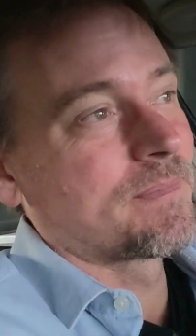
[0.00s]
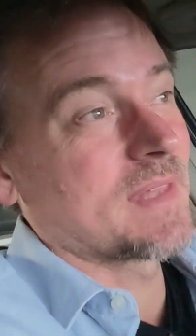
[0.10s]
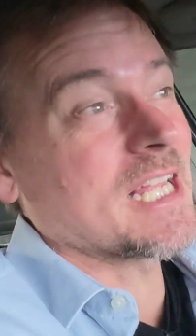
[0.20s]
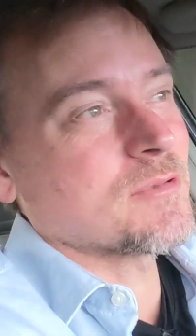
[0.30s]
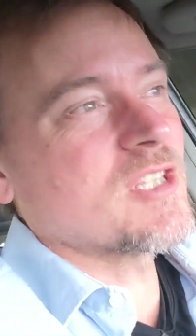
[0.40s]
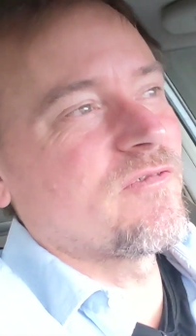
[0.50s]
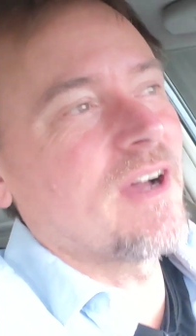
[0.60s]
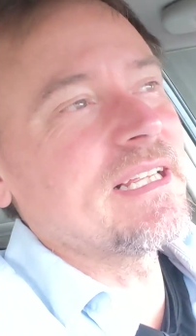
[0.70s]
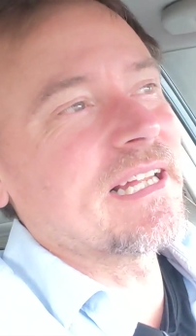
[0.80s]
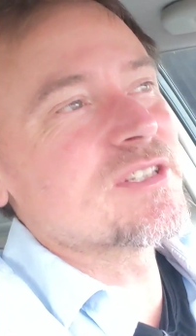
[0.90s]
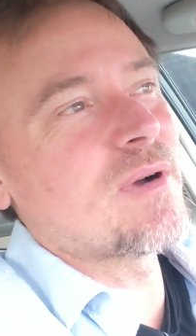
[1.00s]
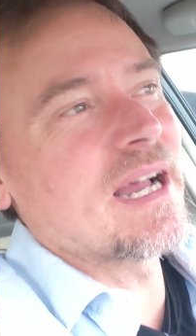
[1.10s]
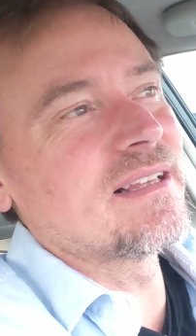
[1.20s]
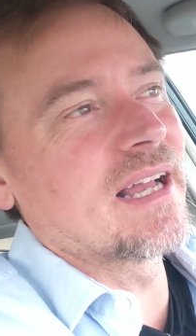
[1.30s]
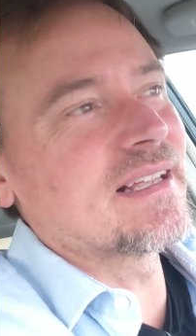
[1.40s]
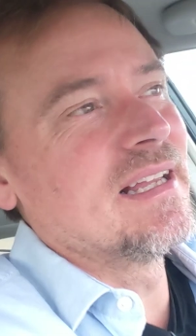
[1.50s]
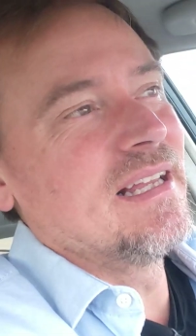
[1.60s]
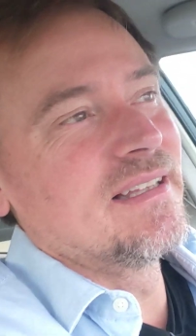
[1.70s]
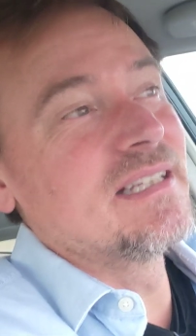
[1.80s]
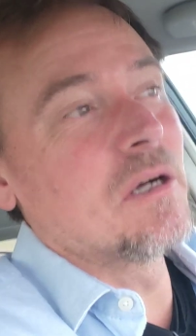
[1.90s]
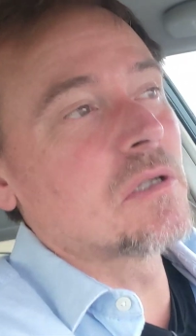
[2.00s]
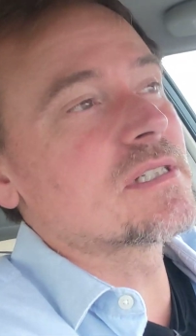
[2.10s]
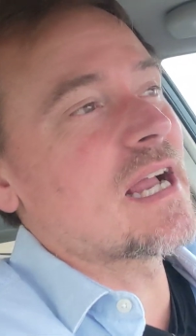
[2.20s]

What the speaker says: That's what's funny. That's why like the old